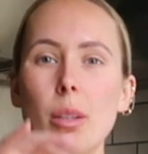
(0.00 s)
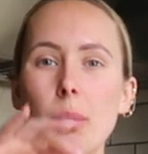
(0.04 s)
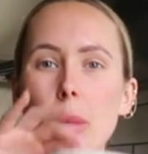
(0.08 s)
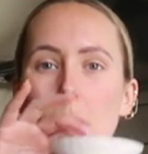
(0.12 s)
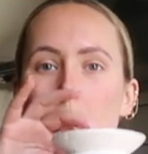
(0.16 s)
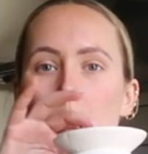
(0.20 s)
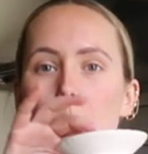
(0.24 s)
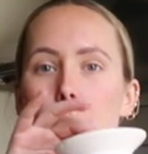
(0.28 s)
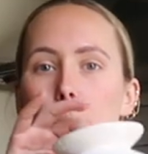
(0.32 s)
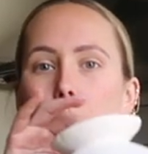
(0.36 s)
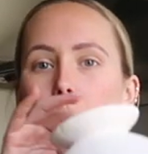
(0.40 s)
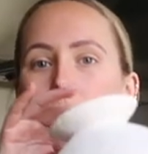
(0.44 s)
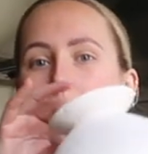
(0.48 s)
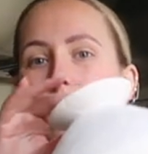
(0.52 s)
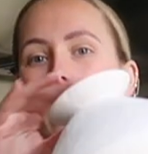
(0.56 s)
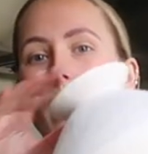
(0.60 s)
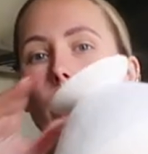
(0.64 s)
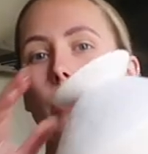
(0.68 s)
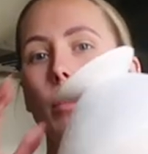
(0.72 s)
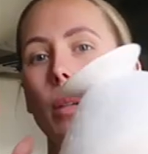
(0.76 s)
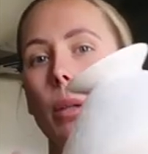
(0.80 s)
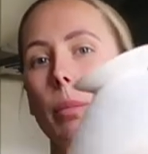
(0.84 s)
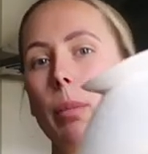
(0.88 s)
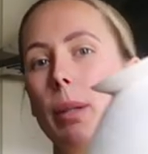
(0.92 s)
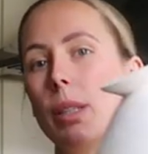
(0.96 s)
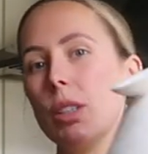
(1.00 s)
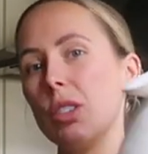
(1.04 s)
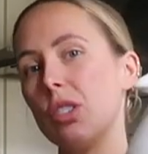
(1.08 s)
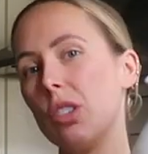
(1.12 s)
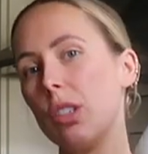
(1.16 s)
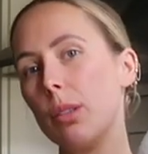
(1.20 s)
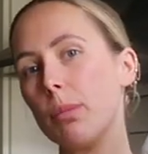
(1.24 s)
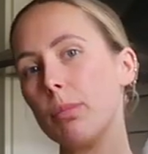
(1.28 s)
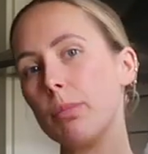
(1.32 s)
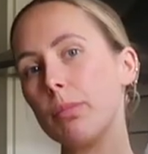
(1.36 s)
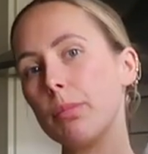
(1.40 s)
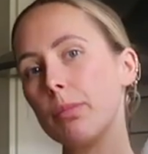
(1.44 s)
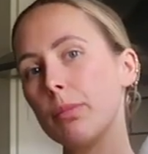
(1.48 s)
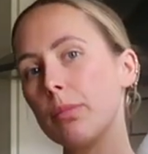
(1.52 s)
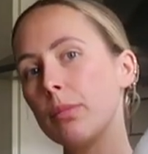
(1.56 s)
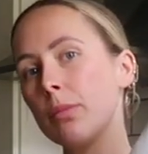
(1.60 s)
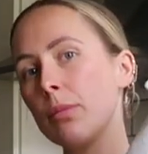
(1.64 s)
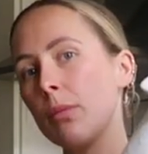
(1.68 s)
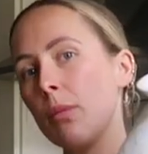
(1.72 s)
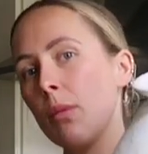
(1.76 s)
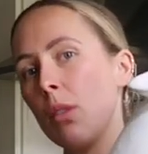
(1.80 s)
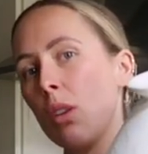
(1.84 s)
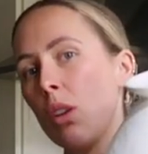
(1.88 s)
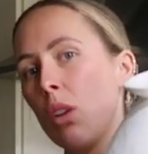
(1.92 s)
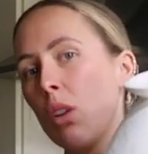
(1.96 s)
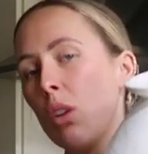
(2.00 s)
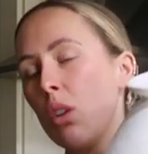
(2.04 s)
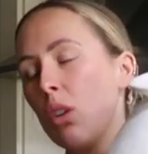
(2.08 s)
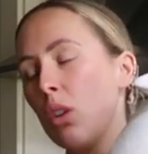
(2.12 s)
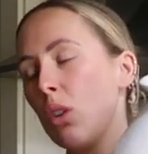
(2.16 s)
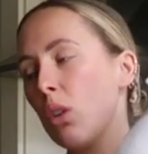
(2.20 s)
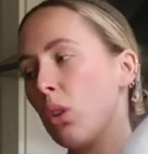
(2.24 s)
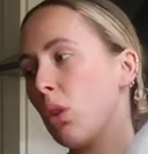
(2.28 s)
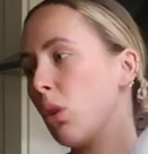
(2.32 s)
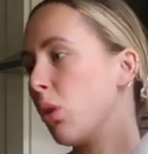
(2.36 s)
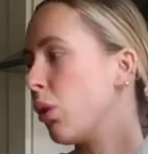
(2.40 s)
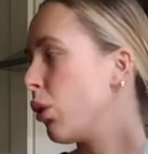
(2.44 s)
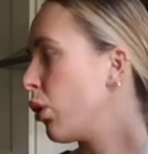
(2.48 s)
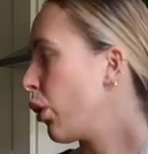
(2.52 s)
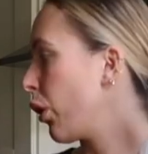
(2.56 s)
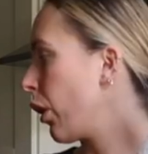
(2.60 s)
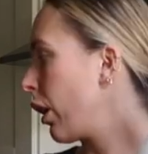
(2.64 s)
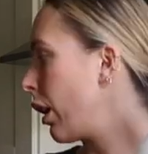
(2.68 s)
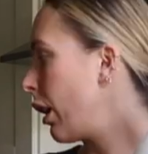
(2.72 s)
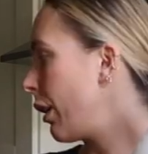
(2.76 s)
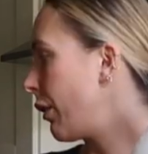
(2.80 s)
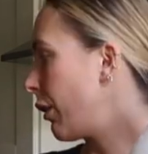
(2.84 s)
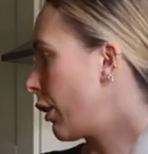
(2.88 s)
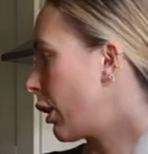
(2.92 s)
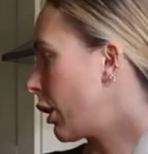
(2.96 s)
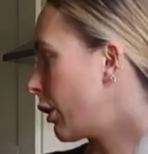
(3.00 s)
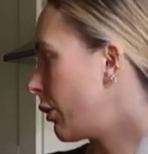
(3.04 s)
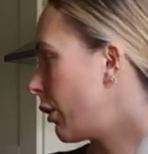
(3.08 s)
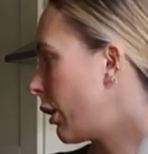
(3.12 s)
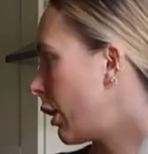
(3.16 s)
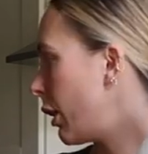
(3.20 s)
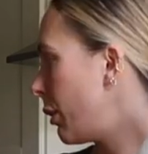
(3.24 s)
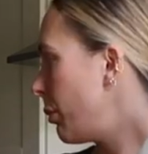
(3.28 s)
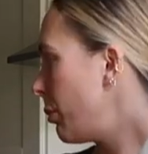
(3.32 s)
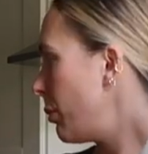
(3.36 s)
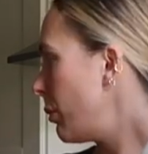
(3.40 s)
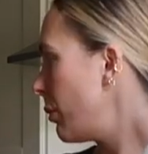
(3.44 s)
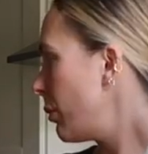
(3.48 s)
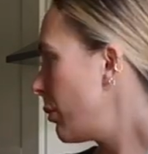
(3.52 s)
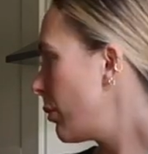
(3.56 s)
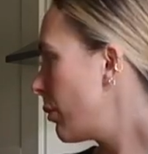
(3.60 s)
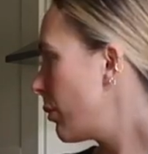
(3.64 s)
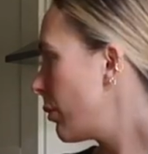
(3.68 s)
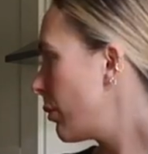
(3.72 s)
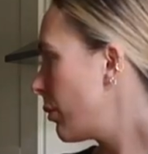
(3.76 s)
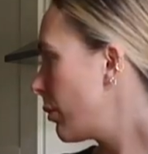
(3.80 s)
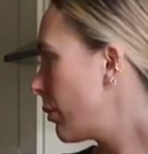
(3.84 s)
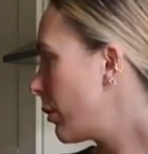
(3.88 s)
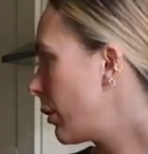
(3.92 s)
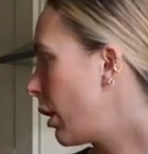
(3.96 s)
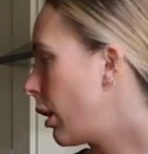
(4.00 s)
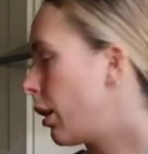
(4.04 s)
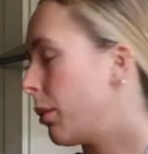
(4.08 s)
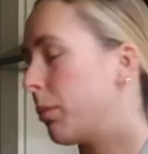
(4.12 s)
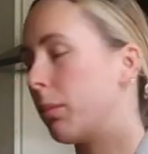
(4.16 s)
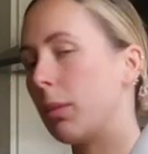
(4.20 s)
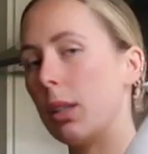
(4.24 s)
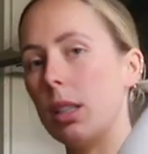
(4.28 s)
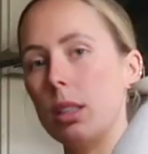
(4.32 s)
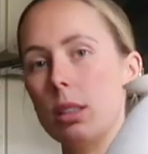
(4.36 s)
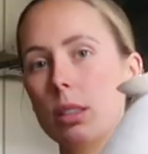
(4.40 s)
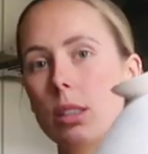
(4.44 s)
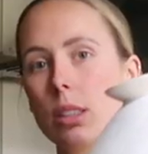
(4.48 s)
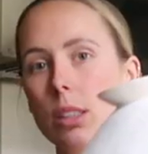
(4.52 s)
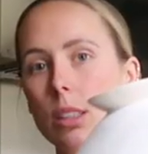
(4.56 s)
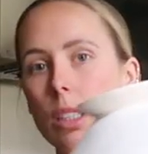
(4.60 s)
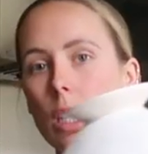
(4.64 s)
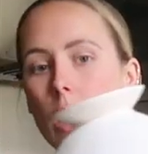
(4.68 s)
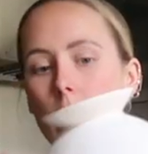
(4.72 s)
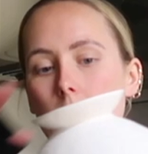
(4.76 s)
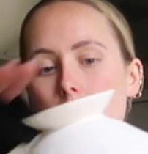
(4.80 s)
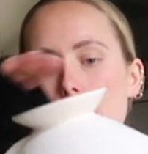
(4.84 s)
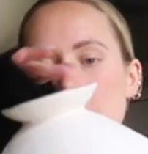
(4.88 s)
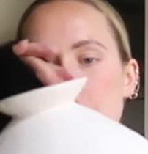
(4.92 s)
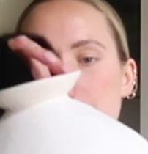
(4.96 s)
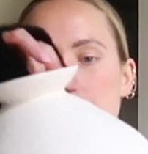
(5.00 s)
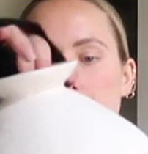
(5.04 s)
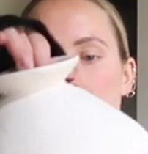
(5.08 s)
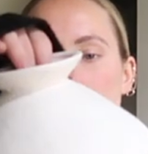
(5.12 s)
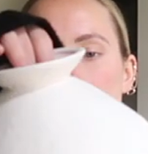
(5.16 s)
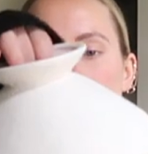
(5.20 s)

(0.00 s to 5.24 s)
i might put it in my bedroom or the living room I'm undecided. But